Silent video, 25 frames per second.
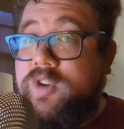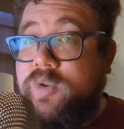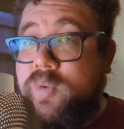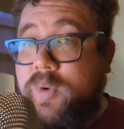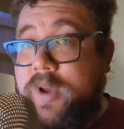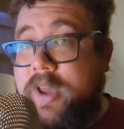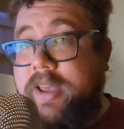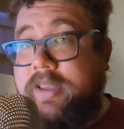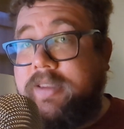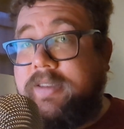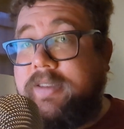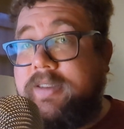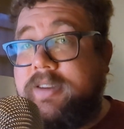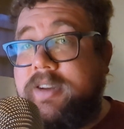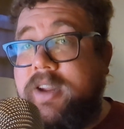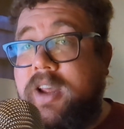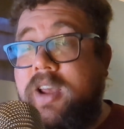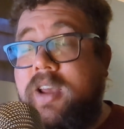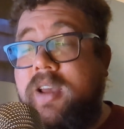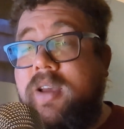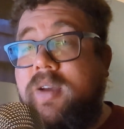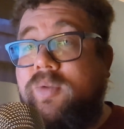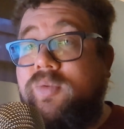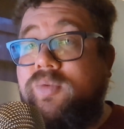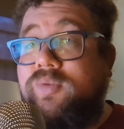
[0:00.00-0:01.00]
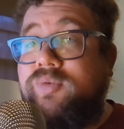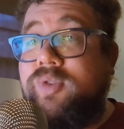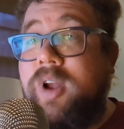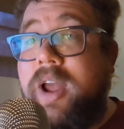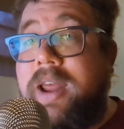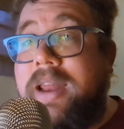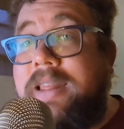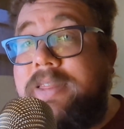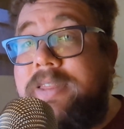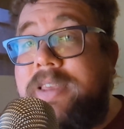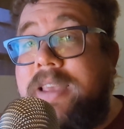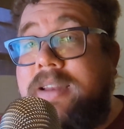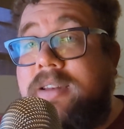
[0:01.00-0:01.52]
twist
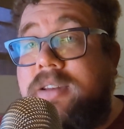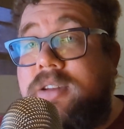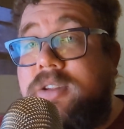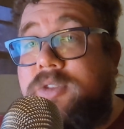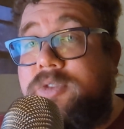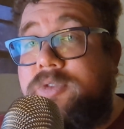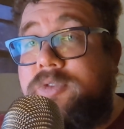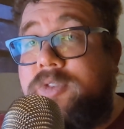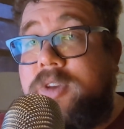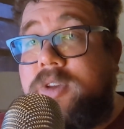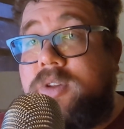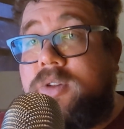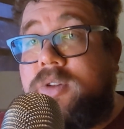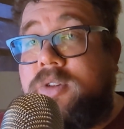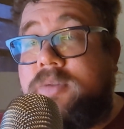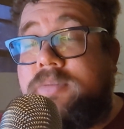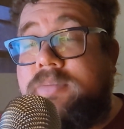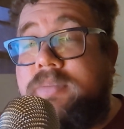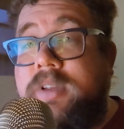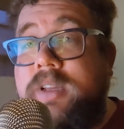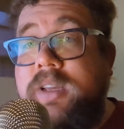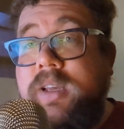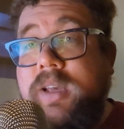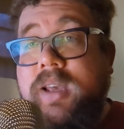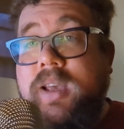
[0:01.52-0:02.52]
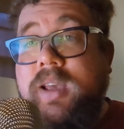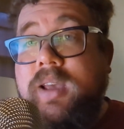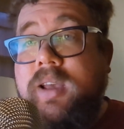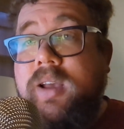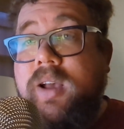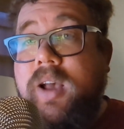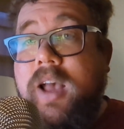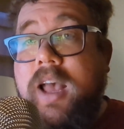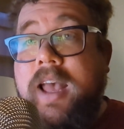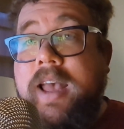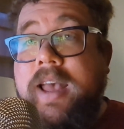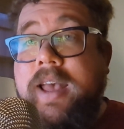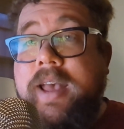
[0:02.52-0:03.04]
right at the end of the film
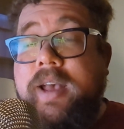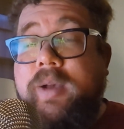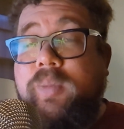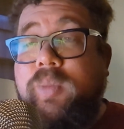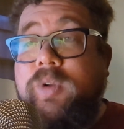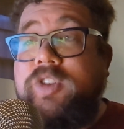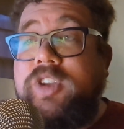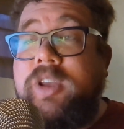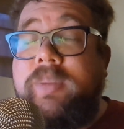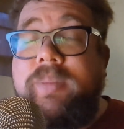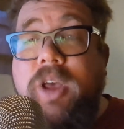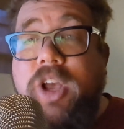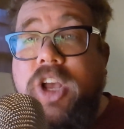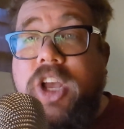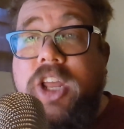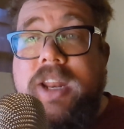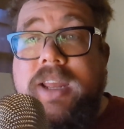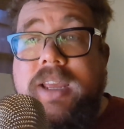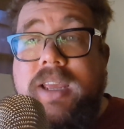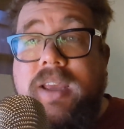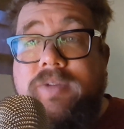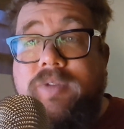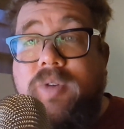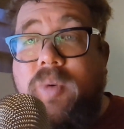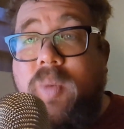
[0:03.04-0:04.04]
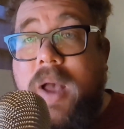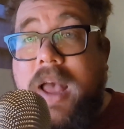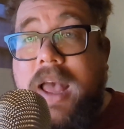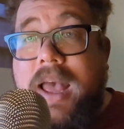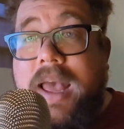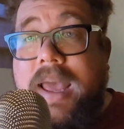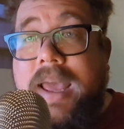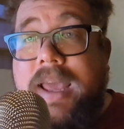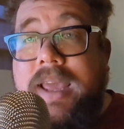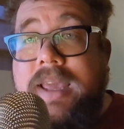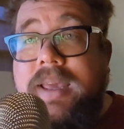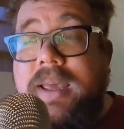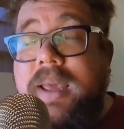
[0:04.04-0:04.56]
uh, which I'm not going to give
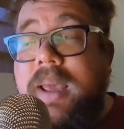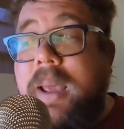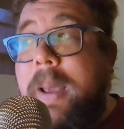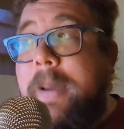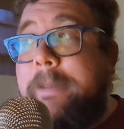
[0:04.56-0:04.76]
away,